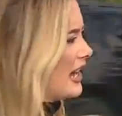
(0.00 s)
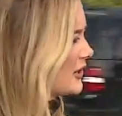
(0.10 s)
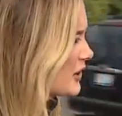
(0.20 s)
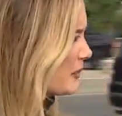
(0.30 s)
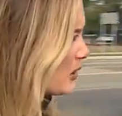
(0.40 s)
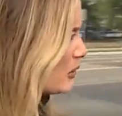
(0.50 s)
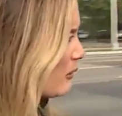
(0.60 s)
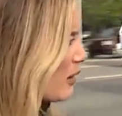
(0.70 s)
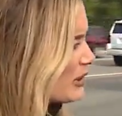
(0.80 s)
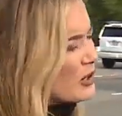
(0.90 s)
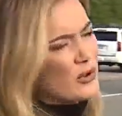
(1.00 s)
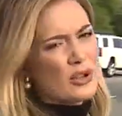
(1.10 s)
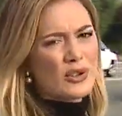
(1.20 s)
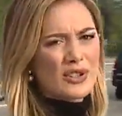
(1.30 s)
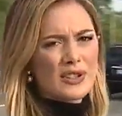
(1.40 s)
I also spoke to a woman who
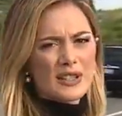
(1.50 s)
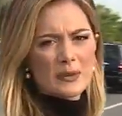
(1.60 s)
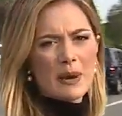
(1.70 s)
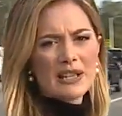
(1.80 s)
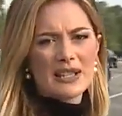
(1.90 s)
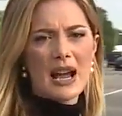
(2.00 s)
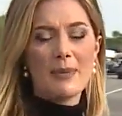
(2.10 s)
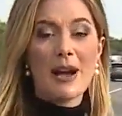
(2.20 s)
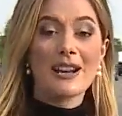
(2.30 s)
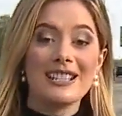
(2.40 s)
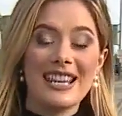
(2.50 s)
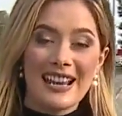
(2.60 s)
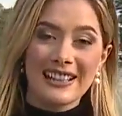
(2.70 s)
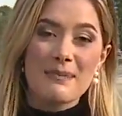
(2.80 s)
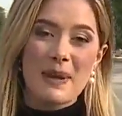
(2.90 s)
uses this bus stop on a
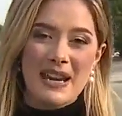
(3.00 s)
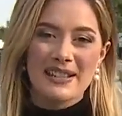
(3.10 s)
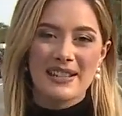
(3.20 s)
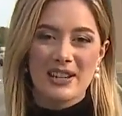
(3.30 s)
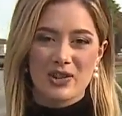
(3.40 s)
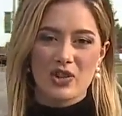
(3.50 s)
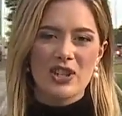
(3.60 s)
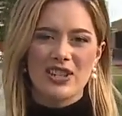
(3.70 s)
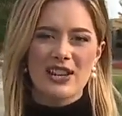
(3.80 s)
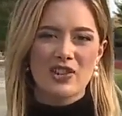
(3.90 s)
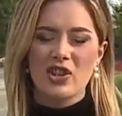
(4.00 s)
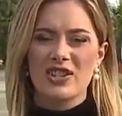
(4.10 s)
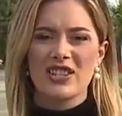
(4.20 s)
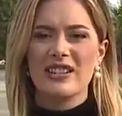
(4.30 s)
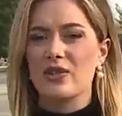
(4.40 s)
daily basis. She says she
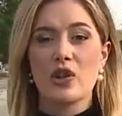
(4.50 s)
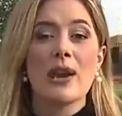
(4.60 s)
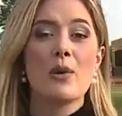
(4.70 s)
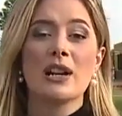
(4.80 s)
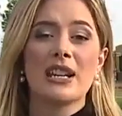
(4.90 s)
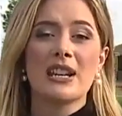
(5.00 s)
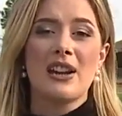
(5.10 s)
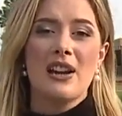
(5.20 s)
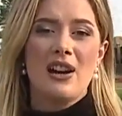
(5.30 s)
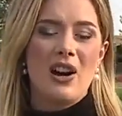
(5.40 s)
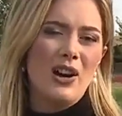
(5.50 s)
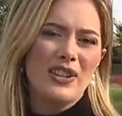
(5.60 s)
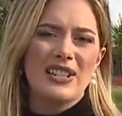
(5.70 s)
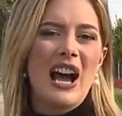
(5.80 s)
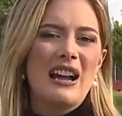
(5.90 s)
sees jaywalking all
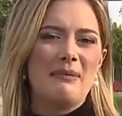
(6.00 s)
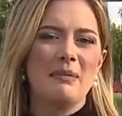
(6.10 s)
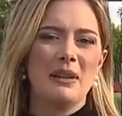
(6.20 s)
the time.